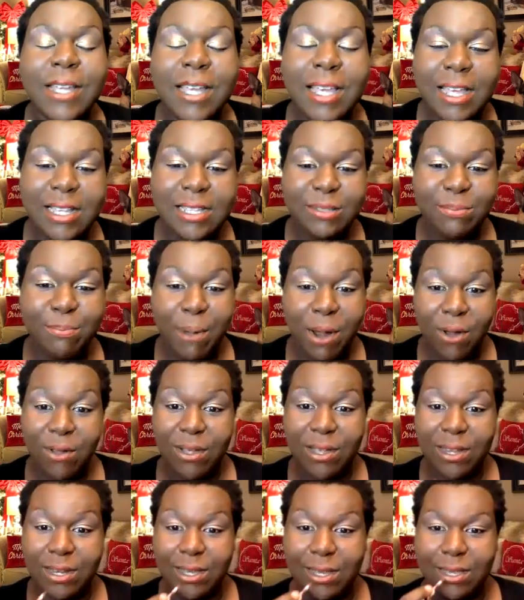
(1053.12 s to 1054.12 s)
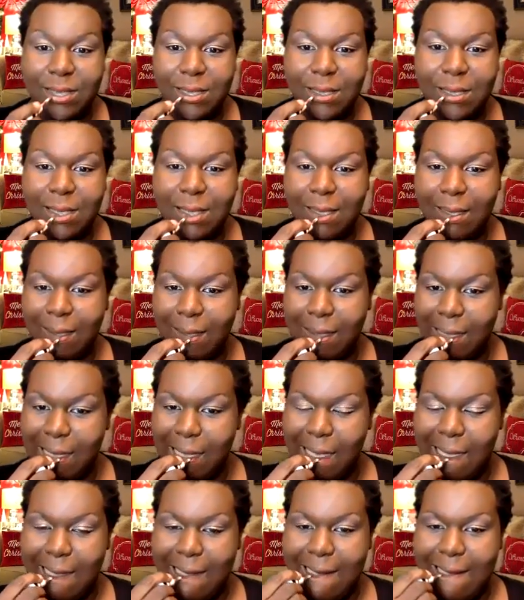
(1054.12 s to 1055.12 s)
is burgundy.
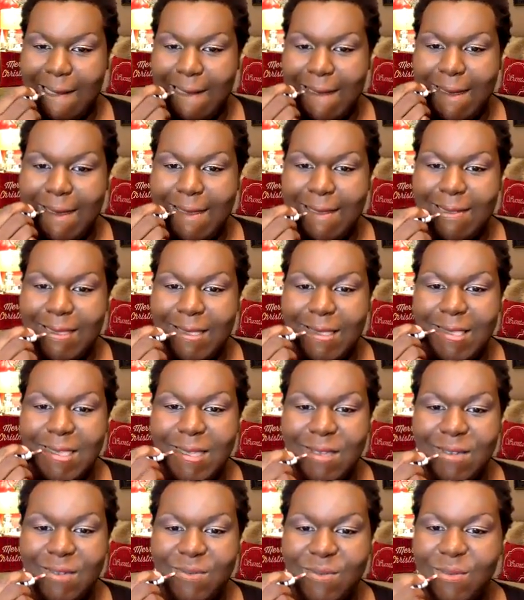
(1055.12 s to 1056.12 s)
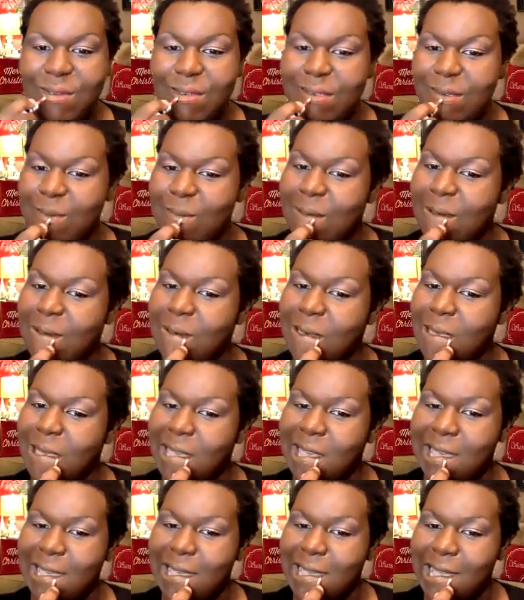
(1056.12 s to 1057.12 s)
So therefore you won't,
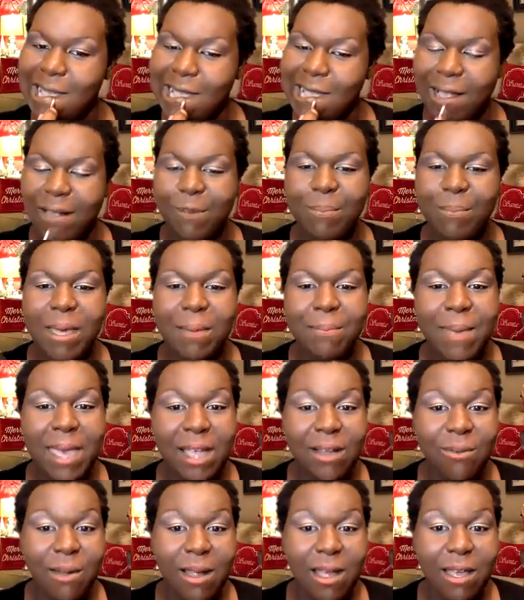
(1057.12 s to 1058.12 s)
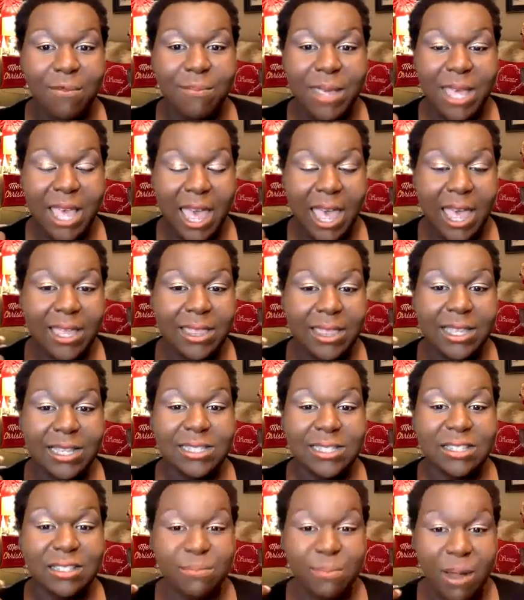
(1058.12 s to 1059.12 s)
my background behind
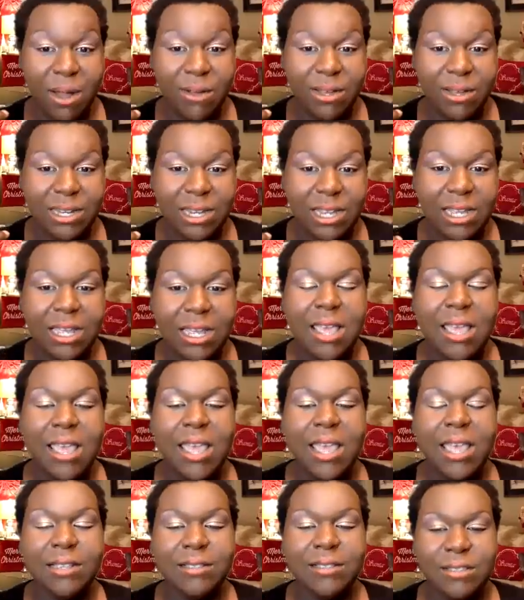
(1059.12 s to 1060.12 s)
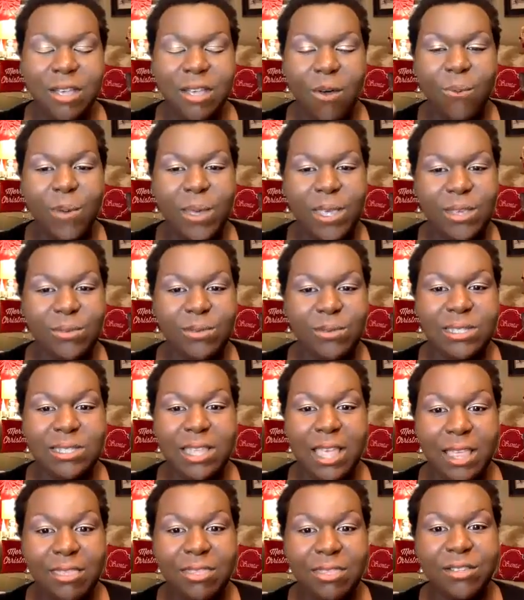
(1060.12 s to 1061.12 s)
this is burgundy. And so when you
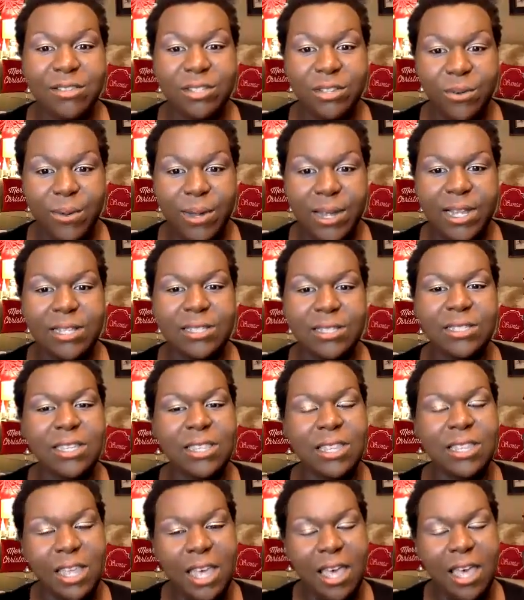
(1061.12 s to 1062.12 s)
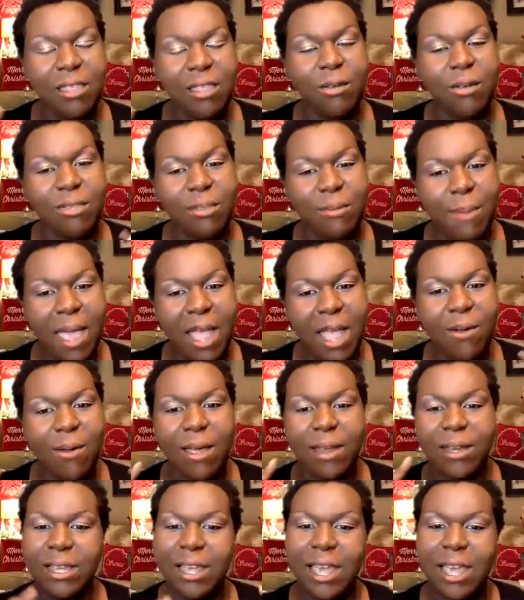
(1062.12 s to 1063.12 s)
set the screen to the color of the
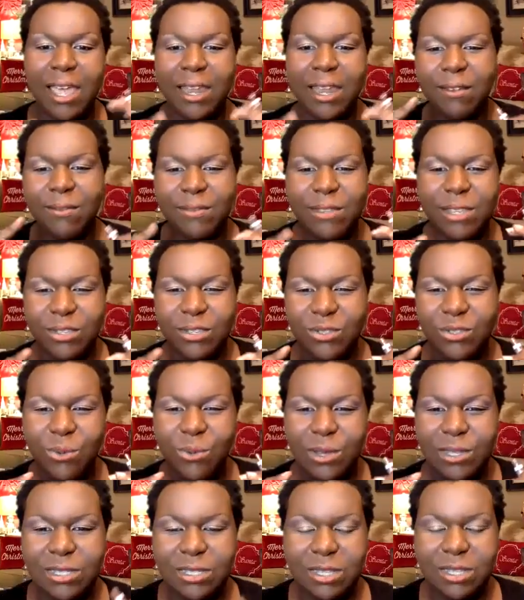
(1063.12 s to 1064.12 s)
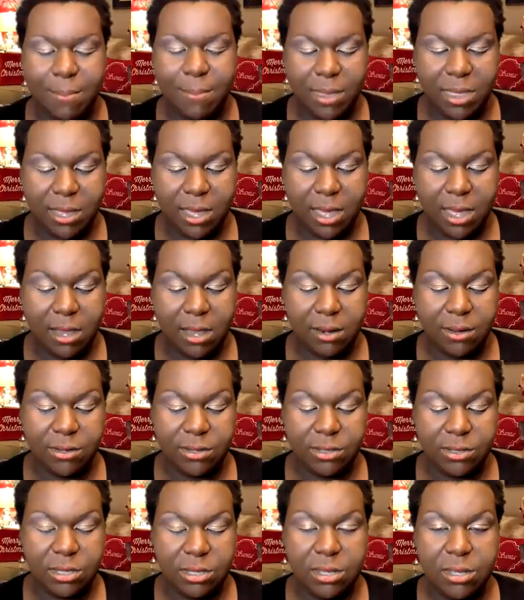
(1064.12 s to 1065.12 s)
background, it kind of distorts some of the
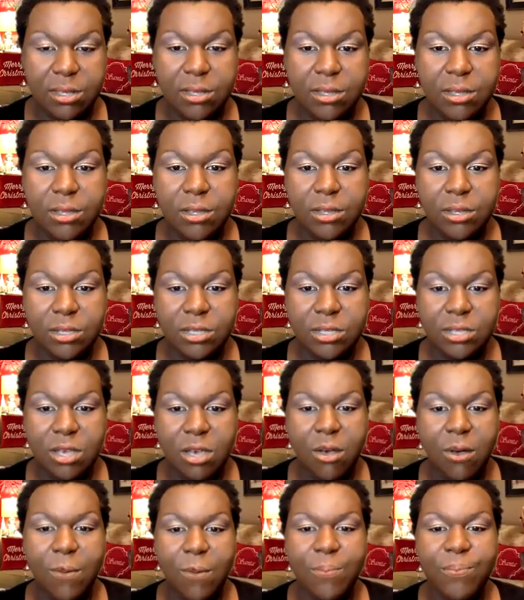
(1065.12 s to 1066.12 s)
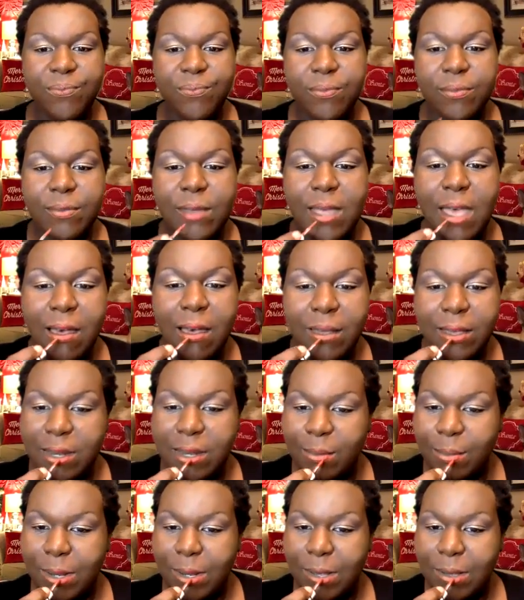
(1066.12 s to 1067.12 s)
colors. So I'll get
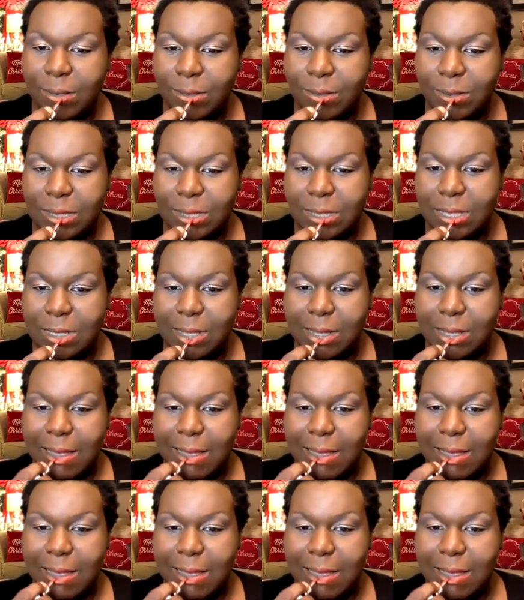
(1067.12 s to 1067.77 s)
up close.